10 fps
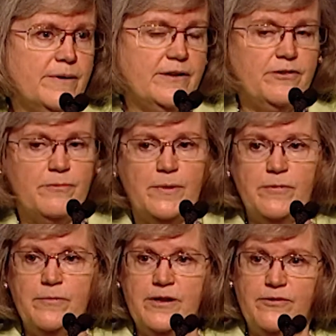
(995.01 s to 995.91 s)
because
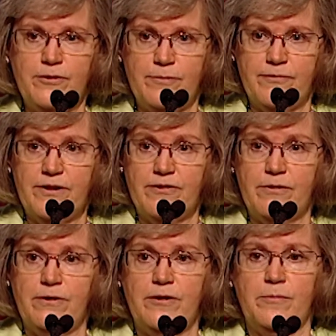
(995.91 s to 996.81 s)
remember, we supervise the
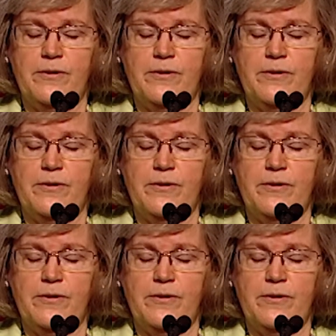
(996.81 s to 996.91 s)
credit